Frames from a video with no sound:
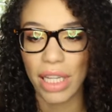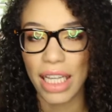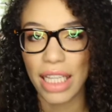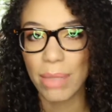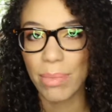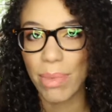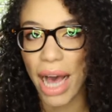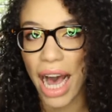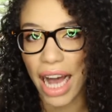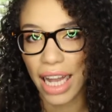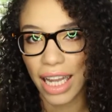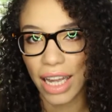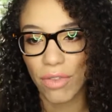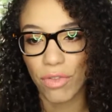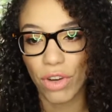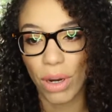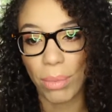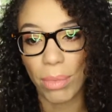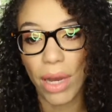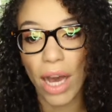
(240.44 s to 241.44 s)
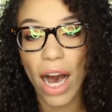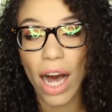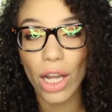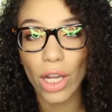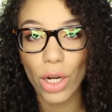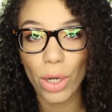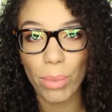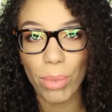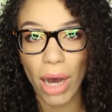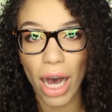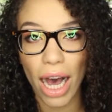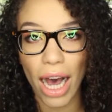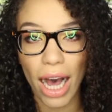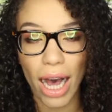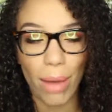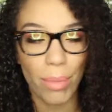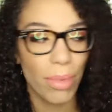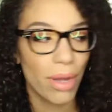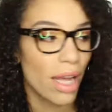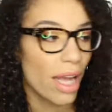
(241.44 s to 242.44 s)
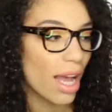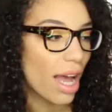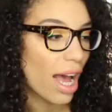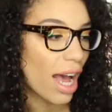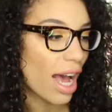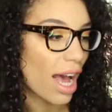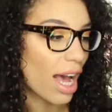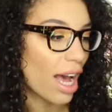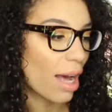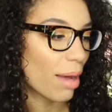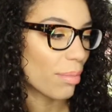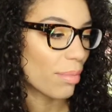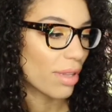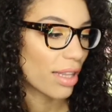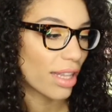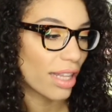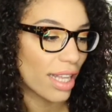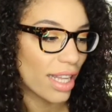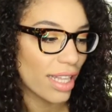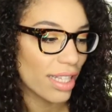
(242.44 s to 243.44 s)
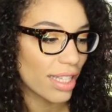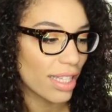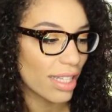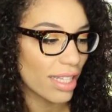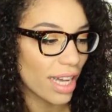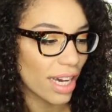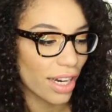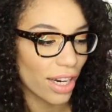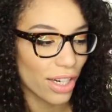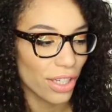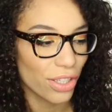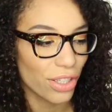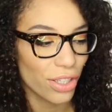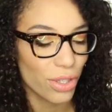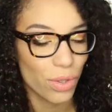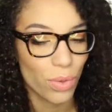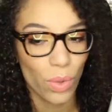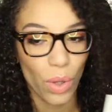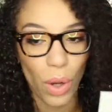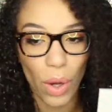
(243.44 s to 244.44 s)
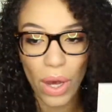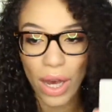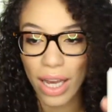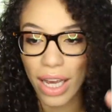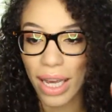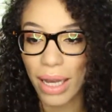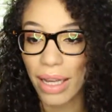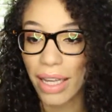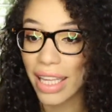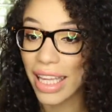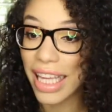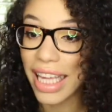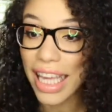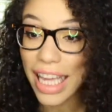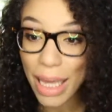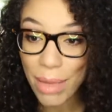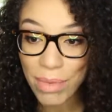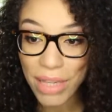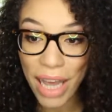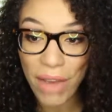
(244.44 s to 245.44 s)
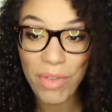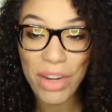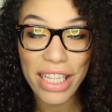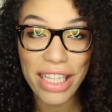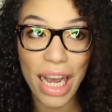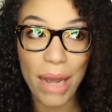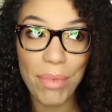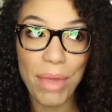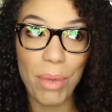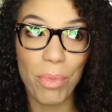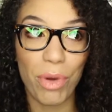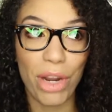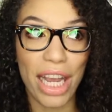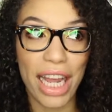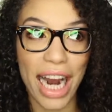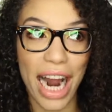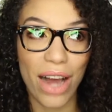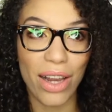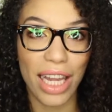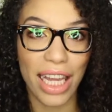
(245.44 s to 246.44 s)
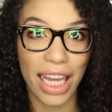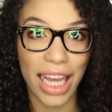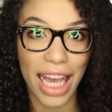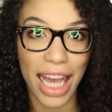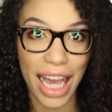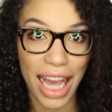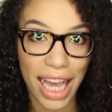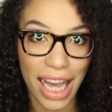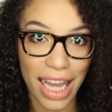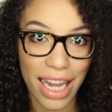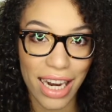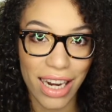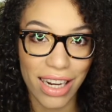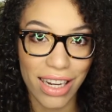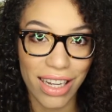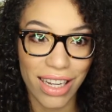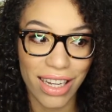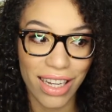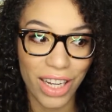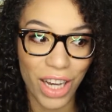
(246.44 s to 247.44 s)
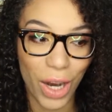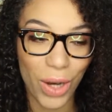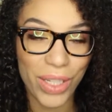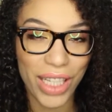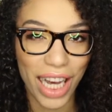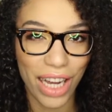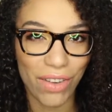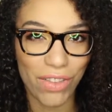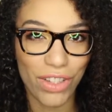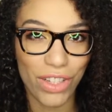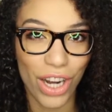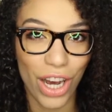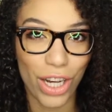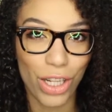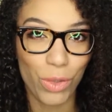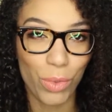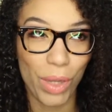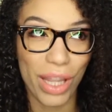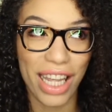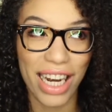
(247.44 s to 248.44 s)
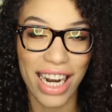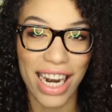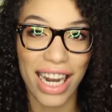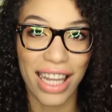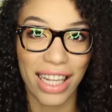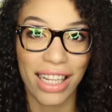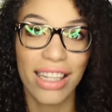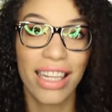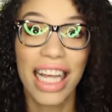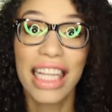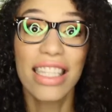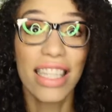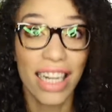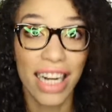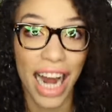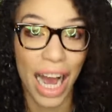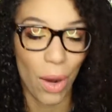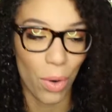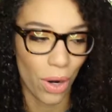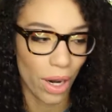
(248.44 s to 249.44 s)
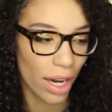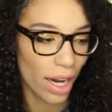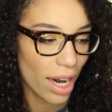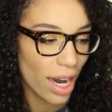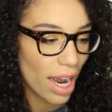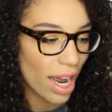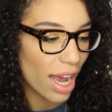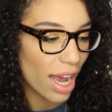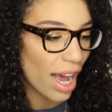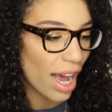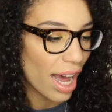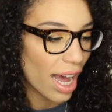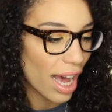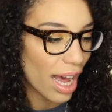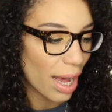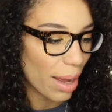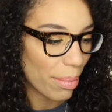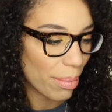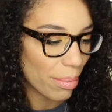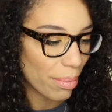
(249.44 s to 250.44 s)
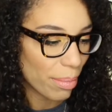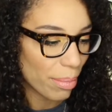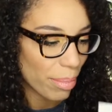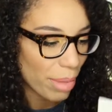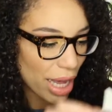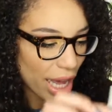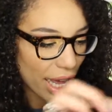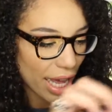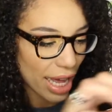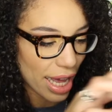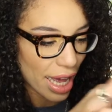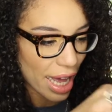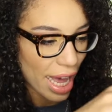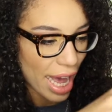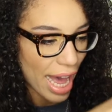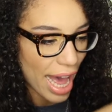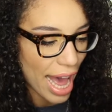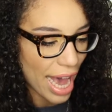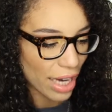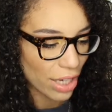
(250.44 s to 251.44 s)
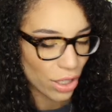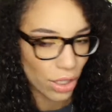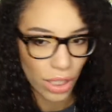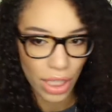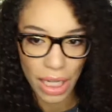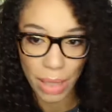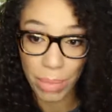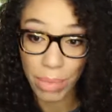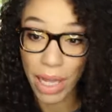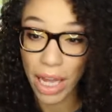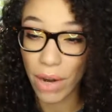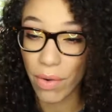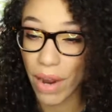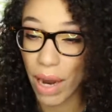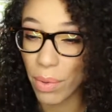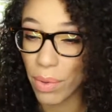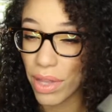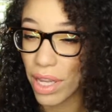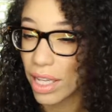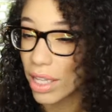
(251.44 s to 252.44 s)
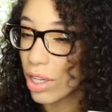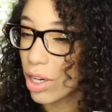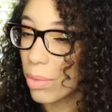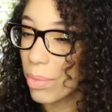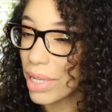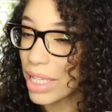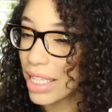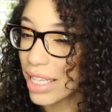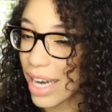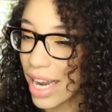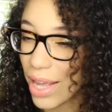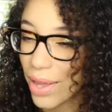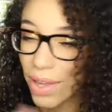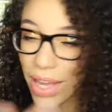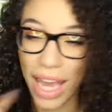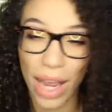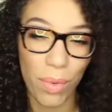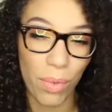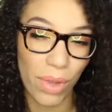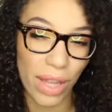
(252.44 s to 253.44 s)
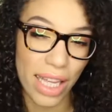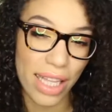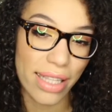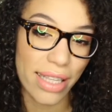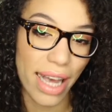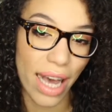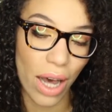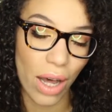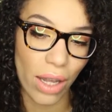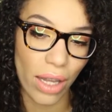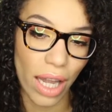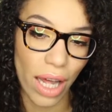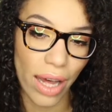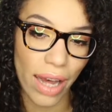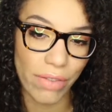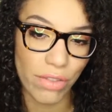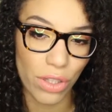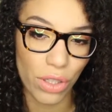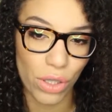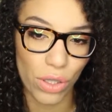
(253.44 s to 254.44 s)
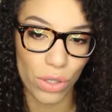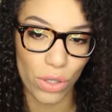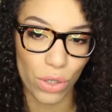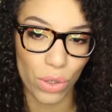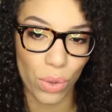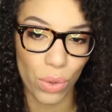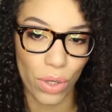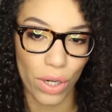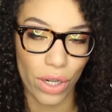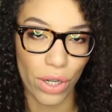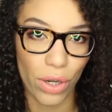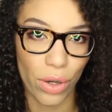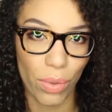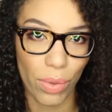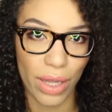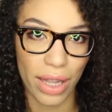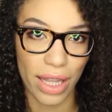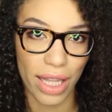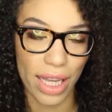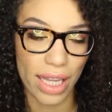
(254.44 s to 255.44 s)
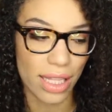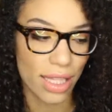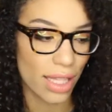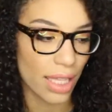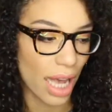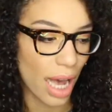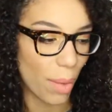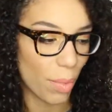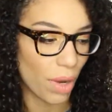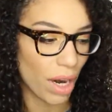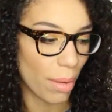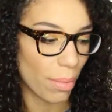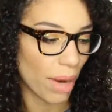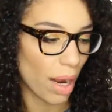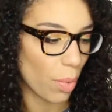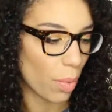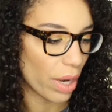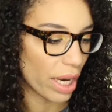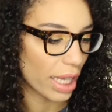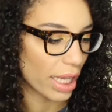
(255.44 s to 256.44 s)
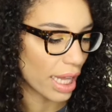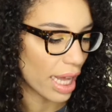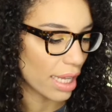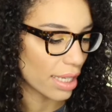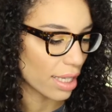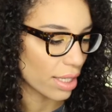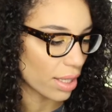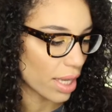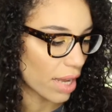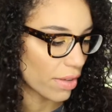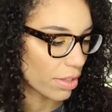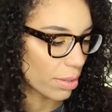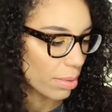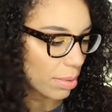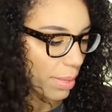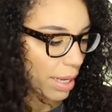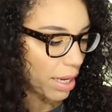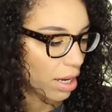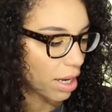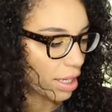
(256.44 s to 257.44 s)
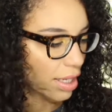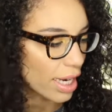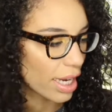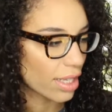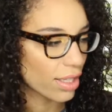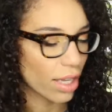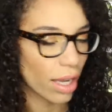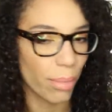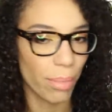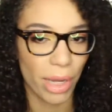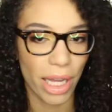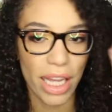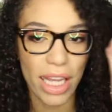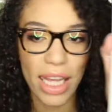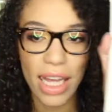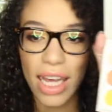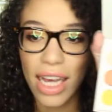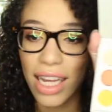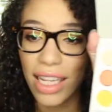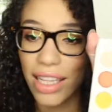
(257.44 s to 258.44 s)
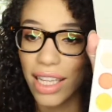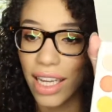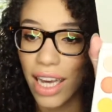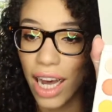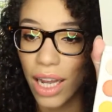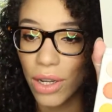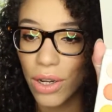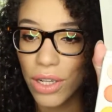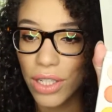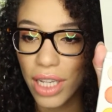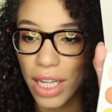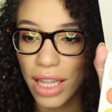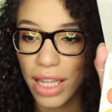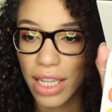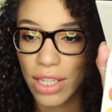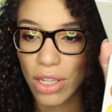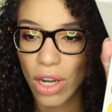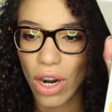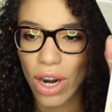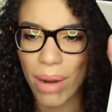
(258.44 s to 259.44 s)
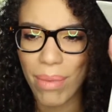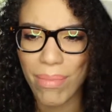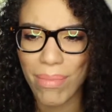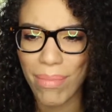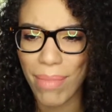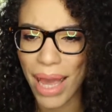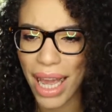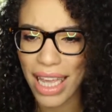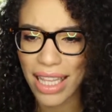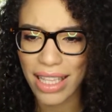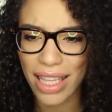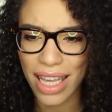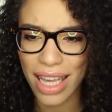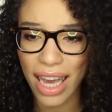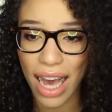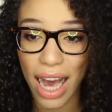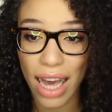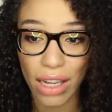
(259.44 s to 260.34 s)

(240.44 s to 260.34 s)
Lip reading: Please palette from Colourpop. This sucker just keeps, every time they bring it out, like, it goes out of stock within less than an hour. But I actually played around with it a little bit today. You can't really tell. I'll have to do a tutorial with this when I'm not wearing glasses. I'll have to put my contacts on, but the colors in this are amazing.